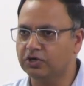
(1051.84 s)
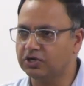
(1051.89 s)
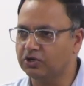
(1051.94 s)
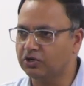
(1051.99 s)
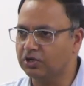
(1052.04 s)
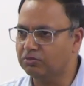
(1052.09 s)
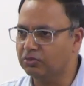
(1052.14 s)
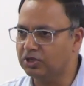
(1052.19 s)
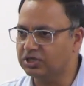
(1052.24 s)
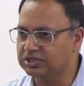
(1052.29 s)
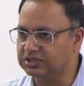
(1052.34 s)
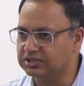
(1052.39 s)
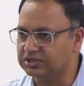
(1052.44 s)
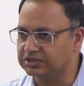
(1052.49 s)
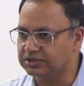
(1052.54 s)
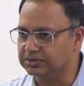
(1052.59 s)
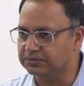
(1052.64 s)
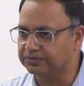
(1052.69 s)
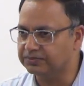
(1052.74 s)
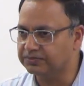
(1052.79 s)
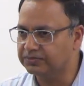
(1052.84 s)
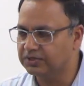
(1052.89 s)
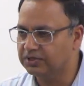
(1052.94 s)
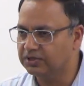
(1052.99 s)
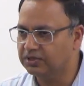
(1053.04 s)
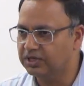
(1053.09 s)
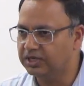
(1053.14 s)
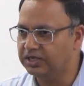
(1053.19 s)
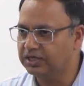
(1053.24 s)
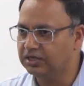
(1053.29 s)
your body system,
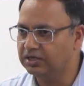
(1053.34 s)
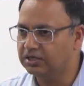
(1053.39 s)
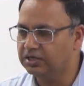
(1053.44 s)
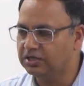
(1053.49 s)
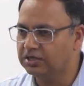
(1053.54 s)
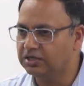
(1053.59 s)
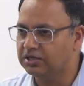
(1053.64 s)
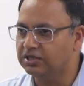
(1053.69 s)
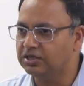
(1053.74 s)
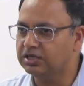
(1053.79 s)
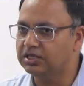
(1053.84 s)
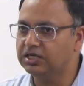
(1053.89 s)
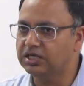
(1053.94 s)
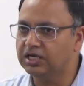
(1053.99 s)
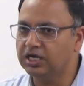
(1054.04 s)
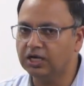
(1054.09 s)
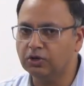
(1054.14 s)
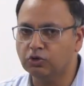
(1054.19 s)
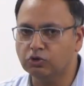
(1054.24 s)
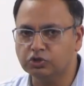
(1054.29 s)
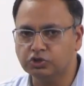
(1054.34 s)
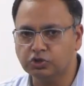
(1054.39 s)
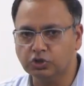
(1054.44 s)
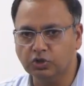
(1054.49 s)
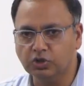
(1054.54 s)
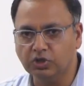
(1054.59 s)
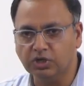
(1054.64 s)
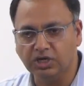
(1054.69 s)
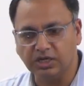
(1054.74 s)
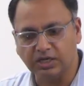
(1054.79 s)
right? They are
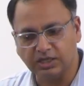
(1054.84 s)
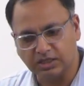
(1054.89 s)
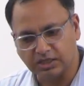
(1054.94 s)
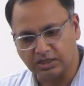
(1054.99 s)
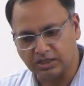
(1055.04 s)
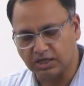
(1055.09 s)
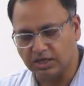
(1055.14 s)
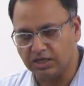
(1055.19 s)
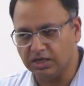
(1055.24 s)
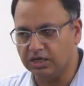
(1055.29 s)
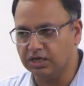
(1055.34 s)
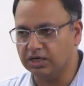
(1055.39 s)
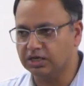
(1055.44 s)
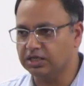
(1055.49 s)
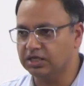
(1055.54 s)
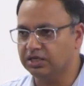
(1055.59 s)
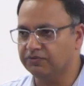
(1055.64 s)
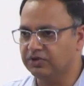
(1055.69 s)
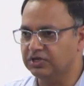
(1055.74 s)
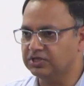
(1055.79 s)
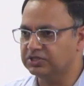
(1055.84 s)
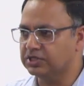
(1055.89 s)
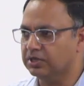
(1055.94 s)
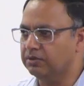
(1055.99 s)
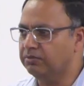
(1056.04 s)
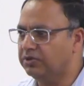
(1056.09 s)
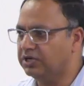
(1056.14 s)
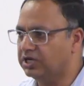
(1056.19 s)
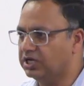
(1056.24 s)
also giving some